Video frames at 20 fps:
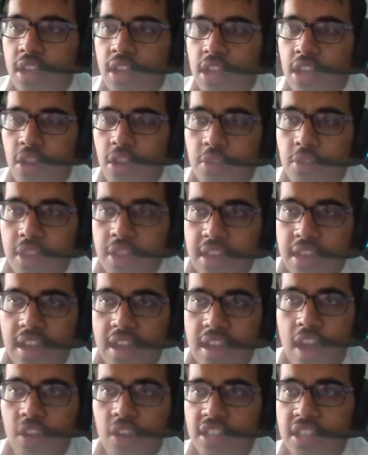You know, they can
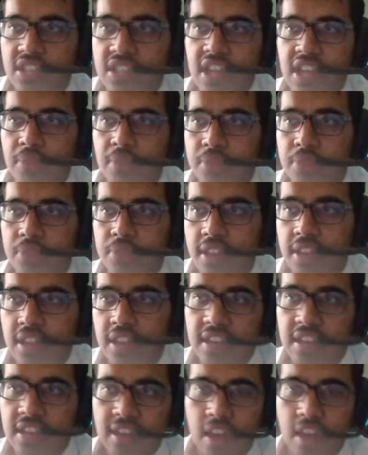now get second place.
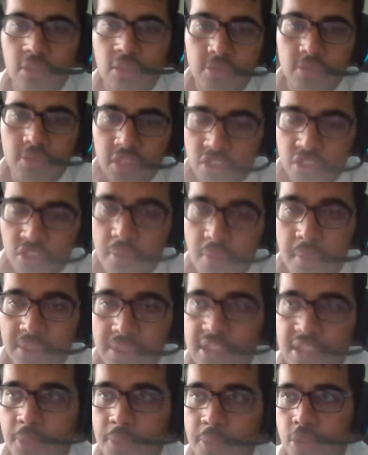They can now they should be able
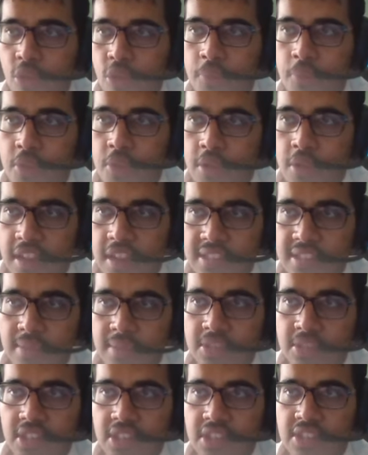to top the group. Their next
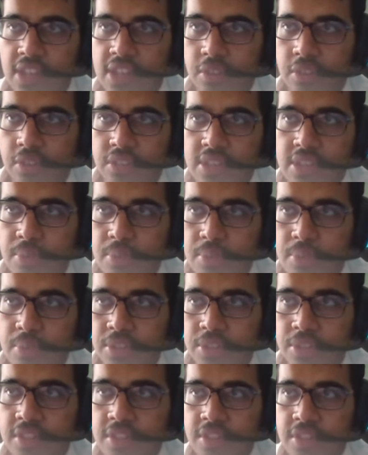game is against Netherlands, I
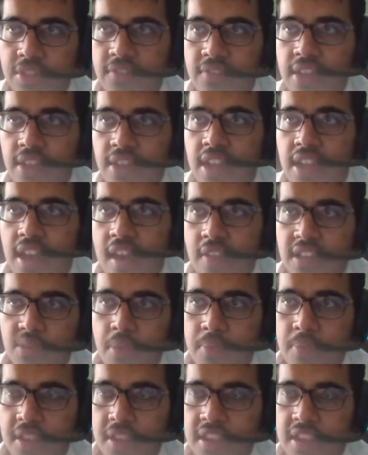believe, and that's gonna be a
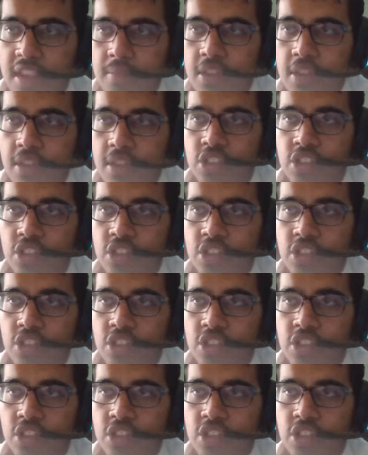big game.